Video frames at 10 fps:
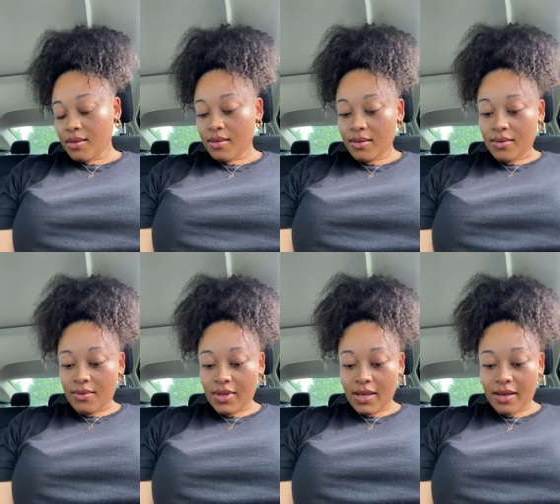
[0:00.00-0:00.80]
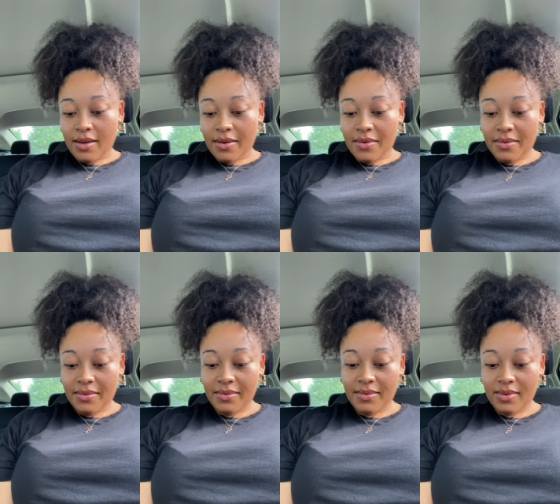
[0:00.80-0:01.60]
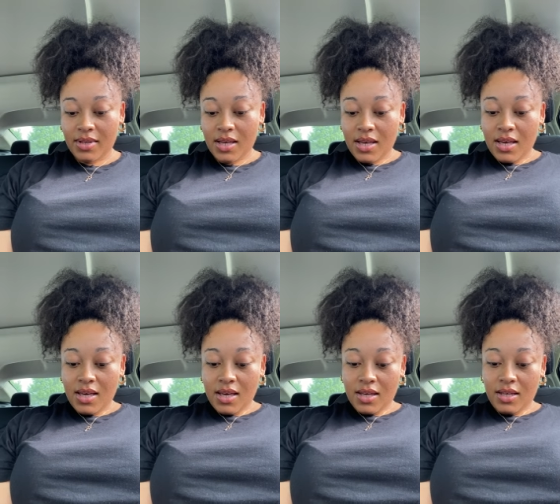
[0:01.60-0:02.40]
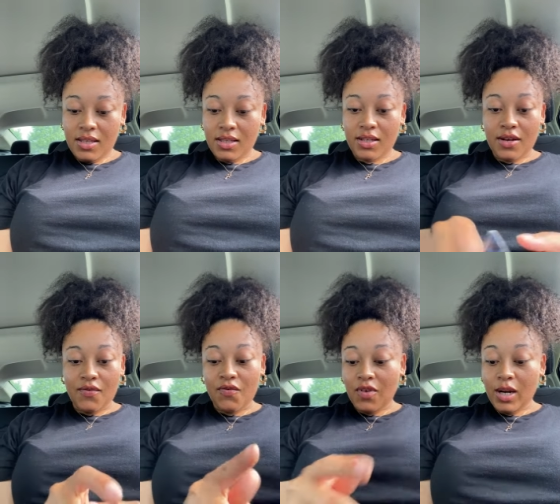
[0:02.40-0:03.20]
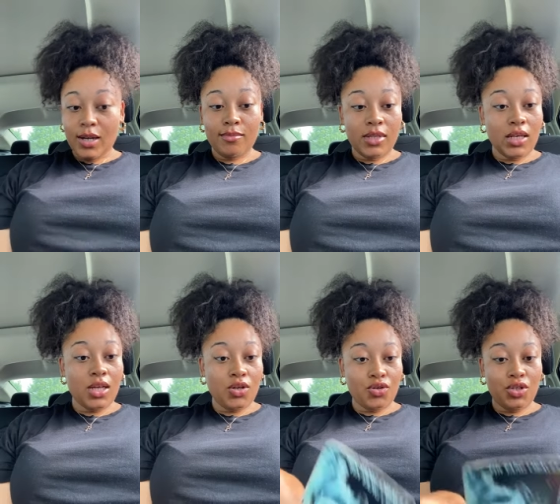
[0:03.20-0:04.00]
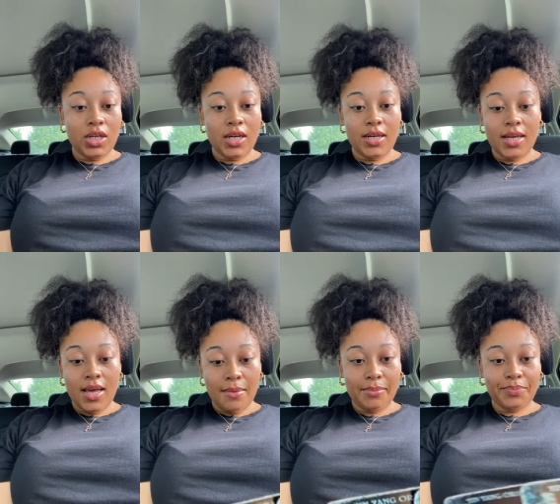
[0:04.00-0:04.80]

Okay. And to confirm the energy, yep.